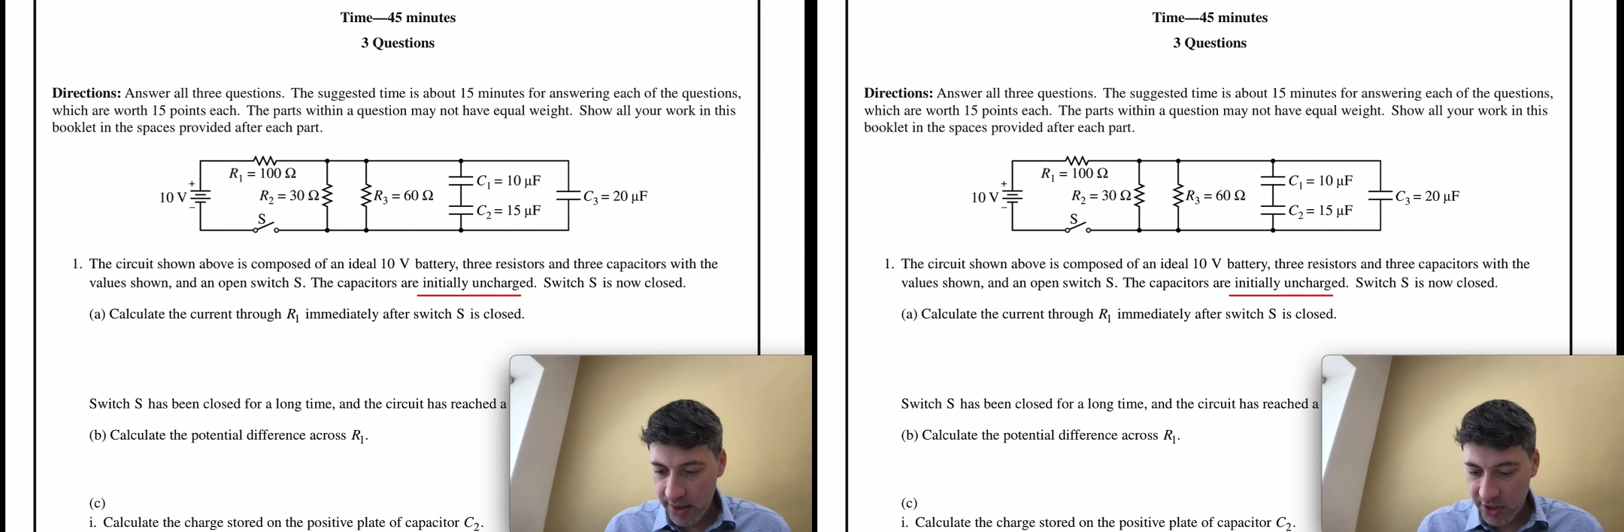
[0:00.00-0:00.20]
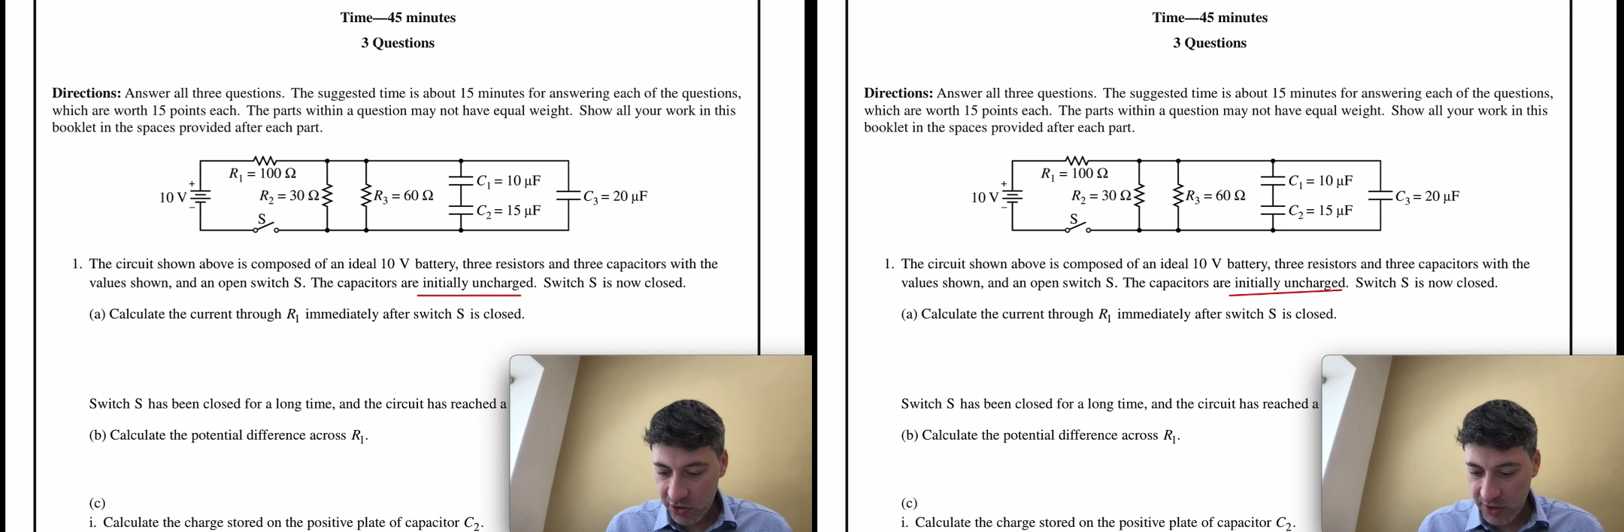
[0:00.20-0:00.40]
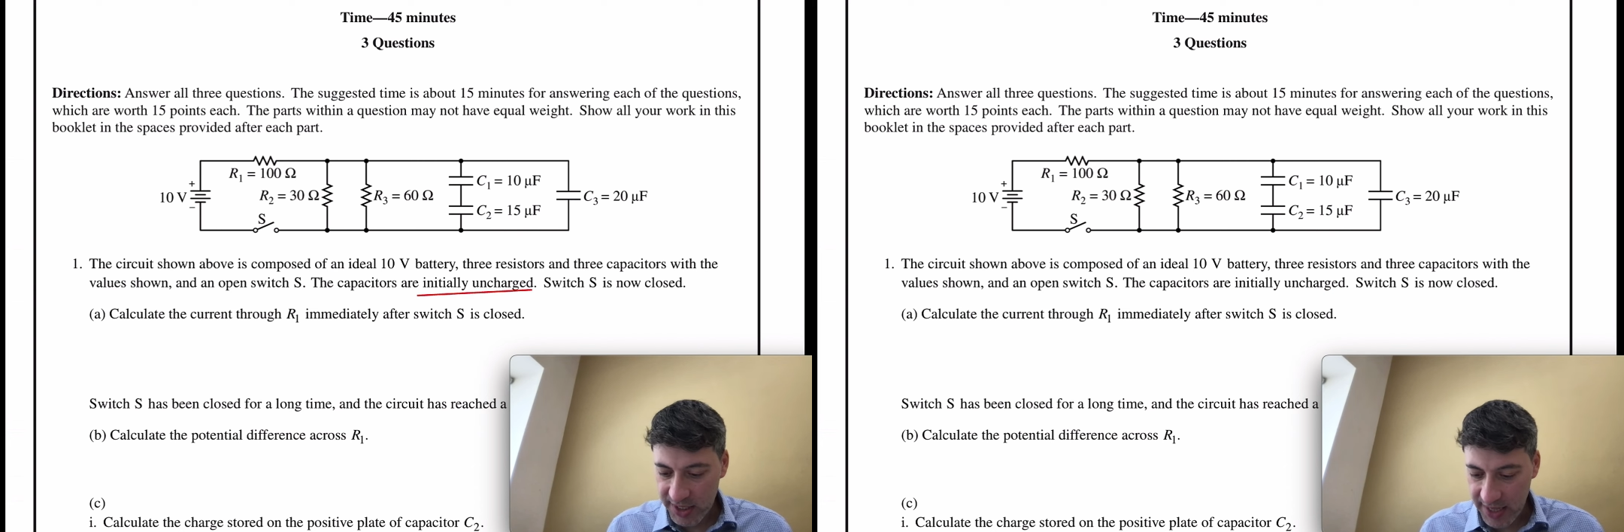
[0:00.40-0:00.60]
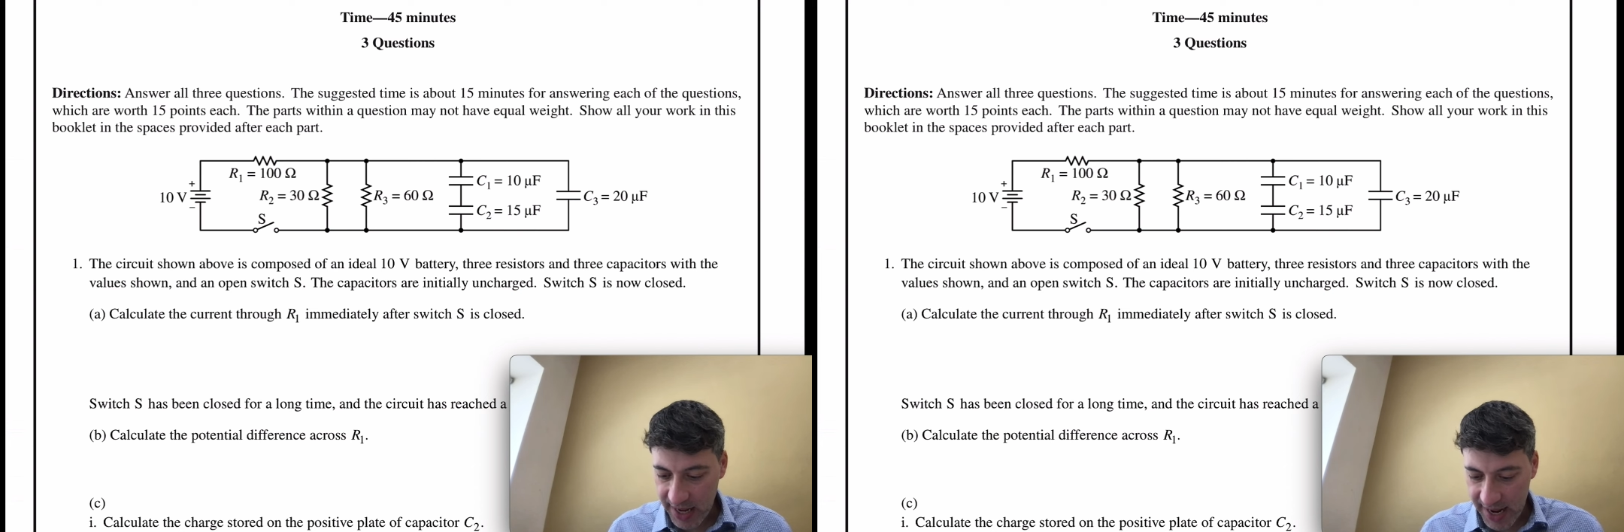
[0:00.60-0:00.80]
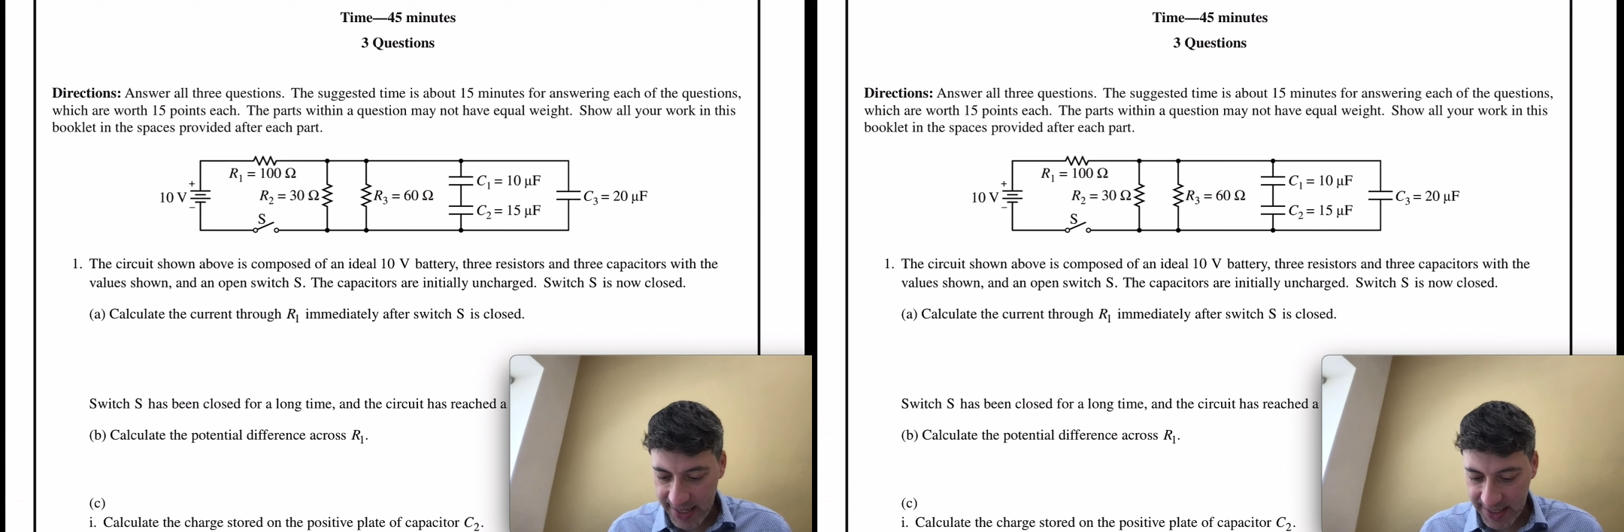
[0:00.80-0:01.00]
the switch
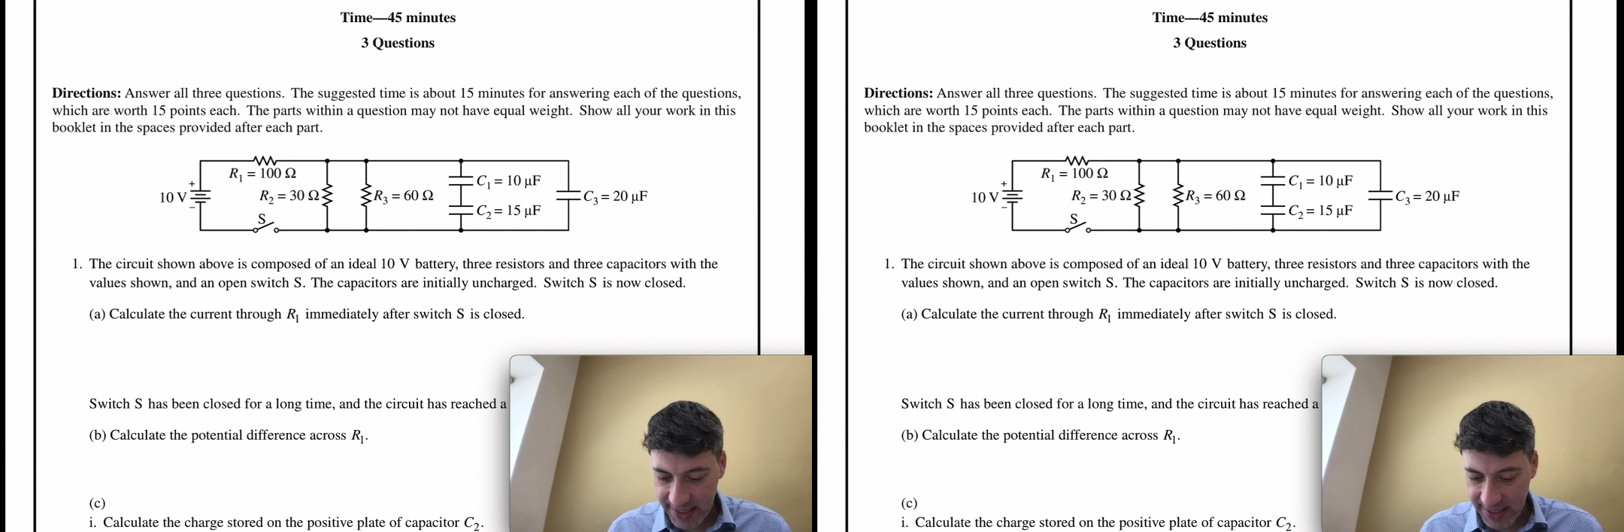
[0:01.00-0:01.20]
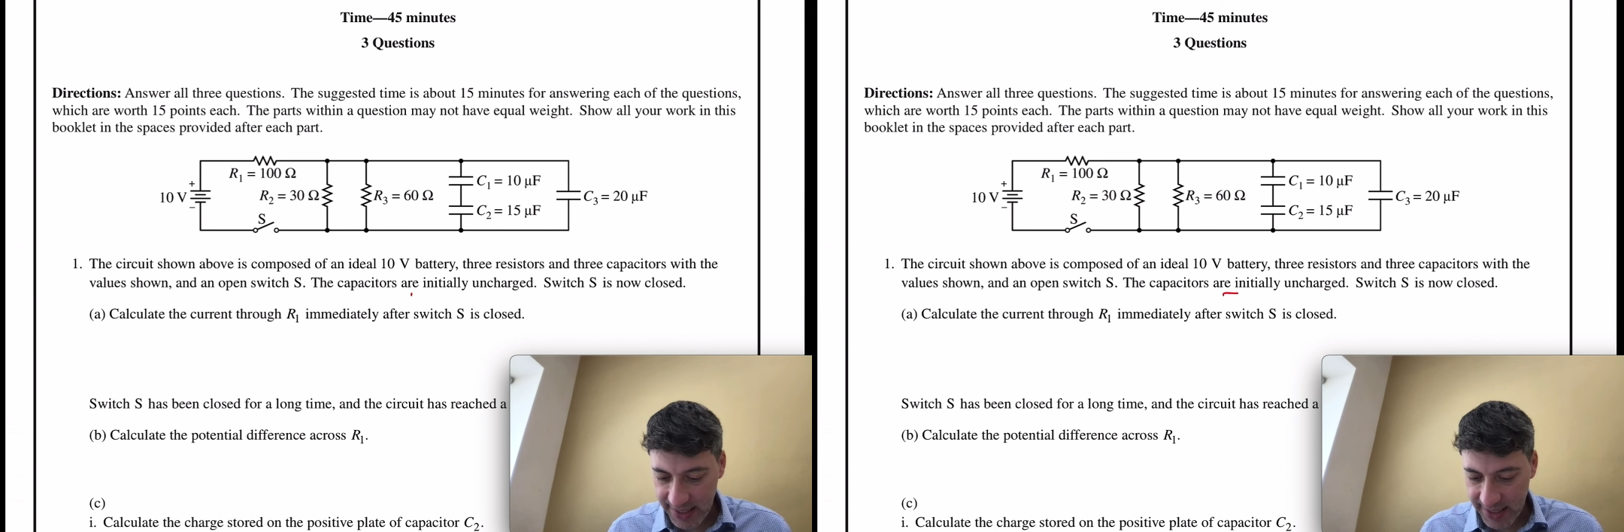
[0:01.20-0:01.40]
S